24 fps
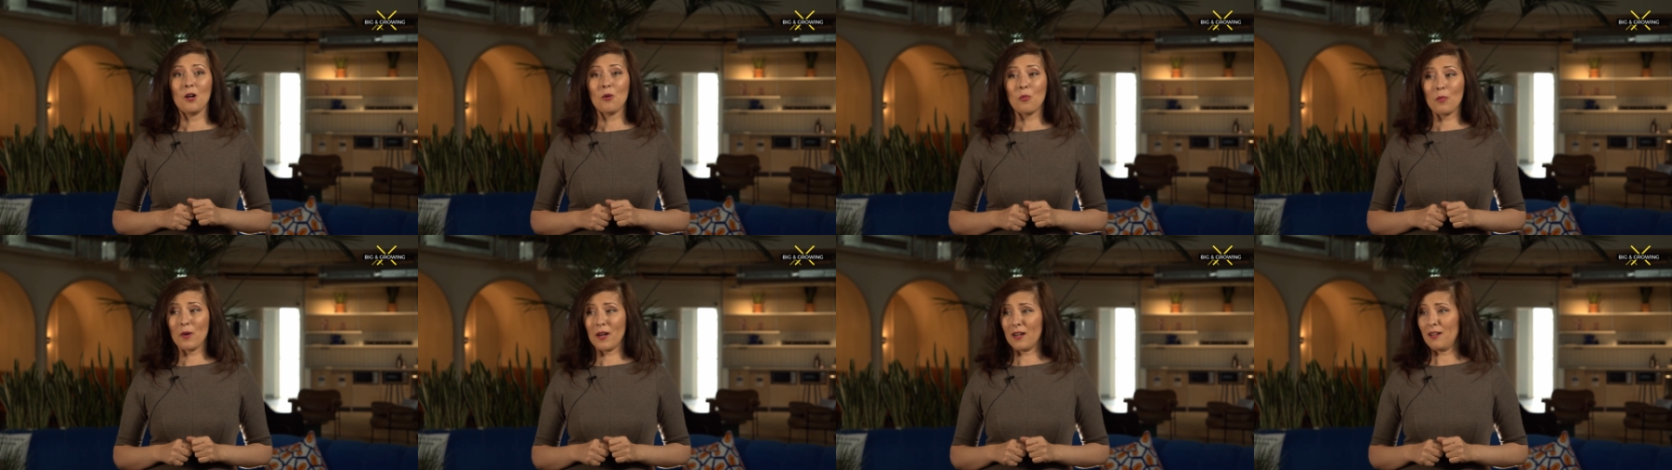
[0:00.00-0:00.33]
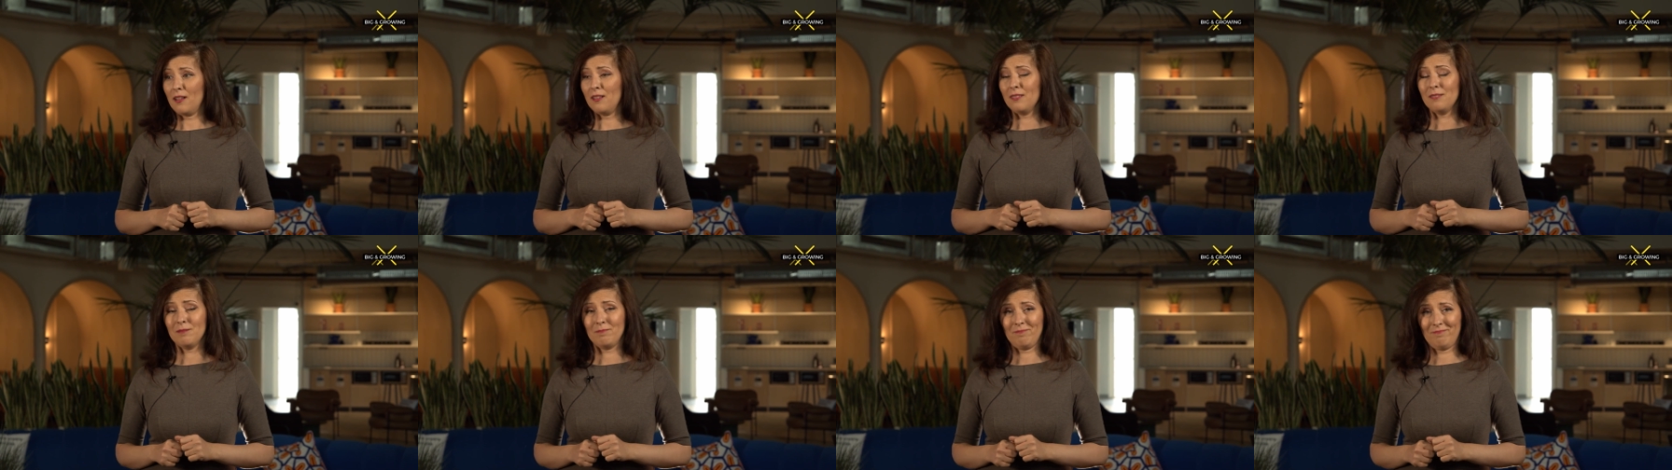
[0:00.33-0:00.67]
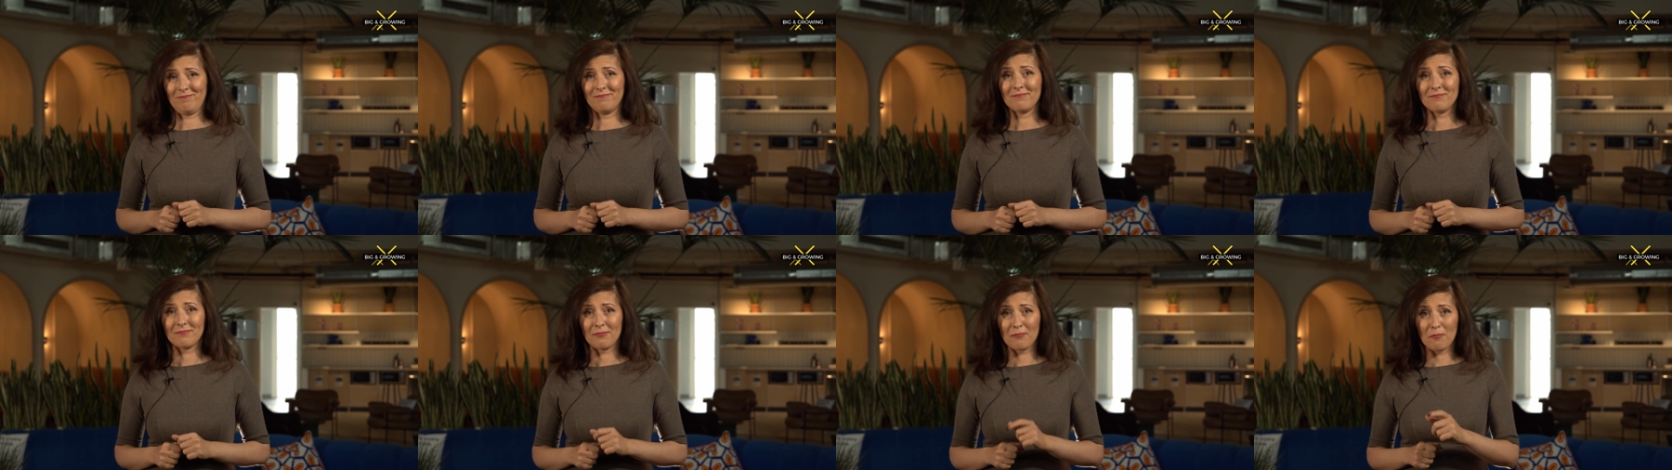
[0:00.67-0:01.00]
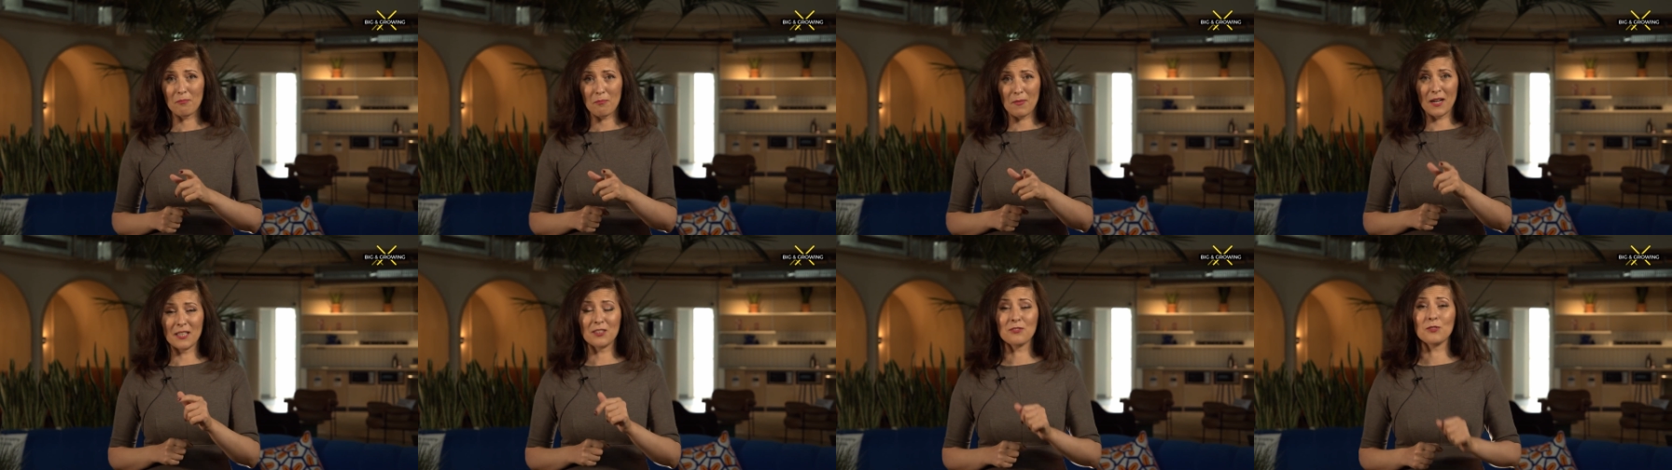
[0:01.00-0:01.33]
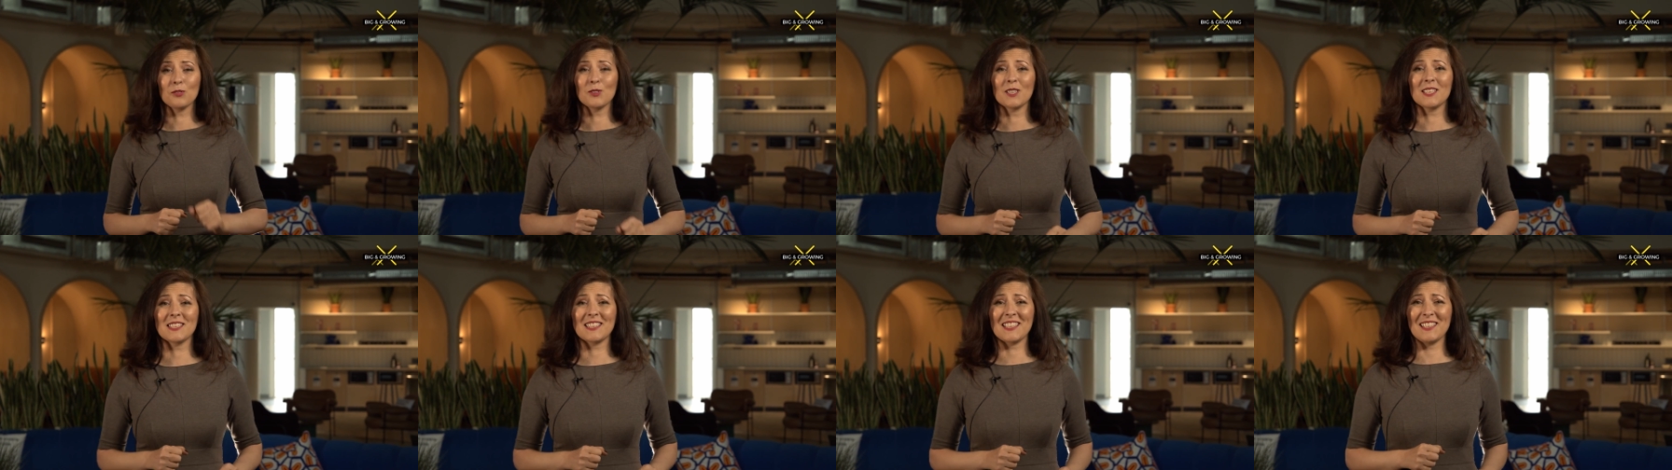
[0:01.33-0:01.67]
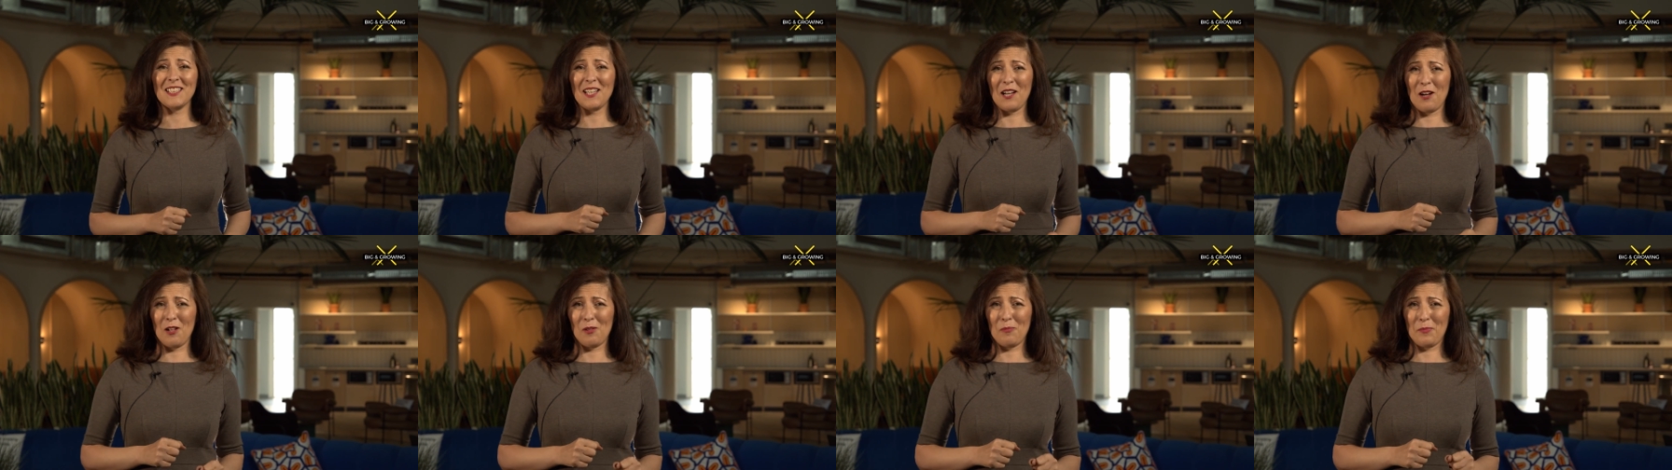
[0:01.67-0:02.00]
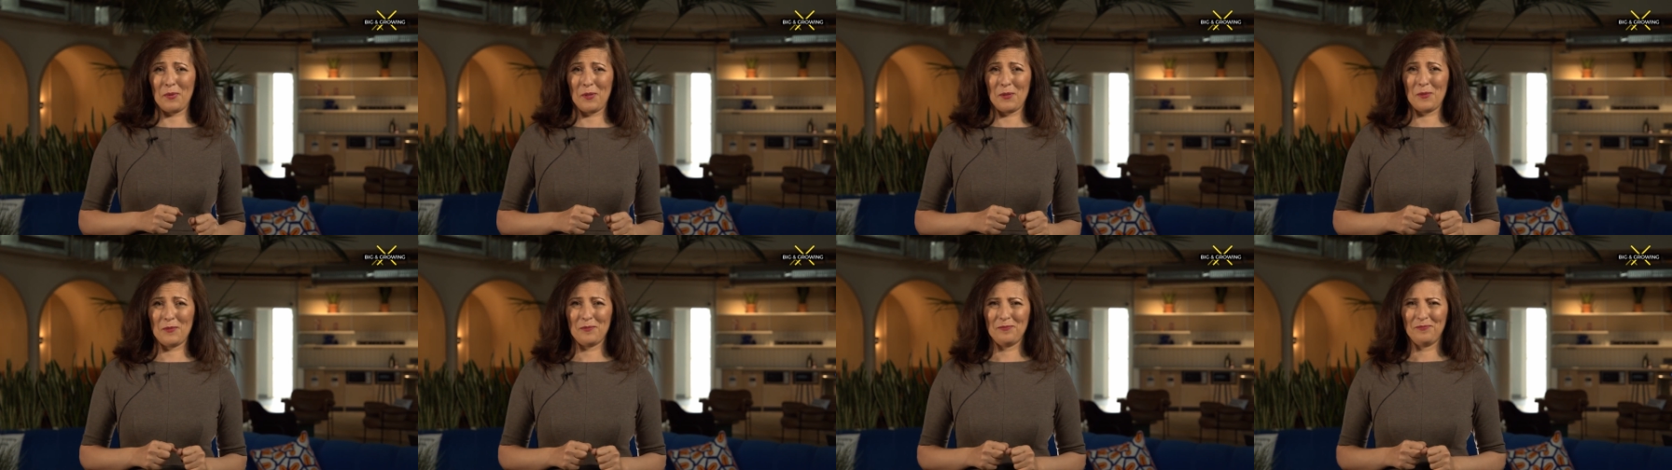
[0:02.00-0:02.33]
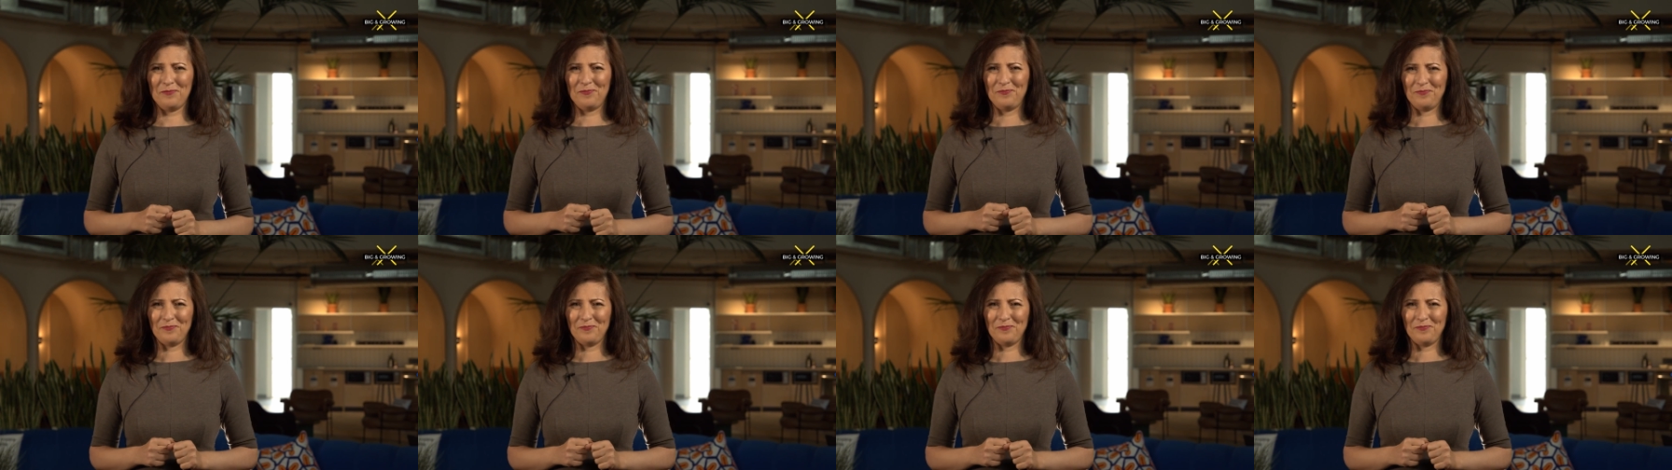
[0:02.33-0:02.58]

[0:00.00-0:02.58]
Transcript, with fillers: Well, mindfulness can help you.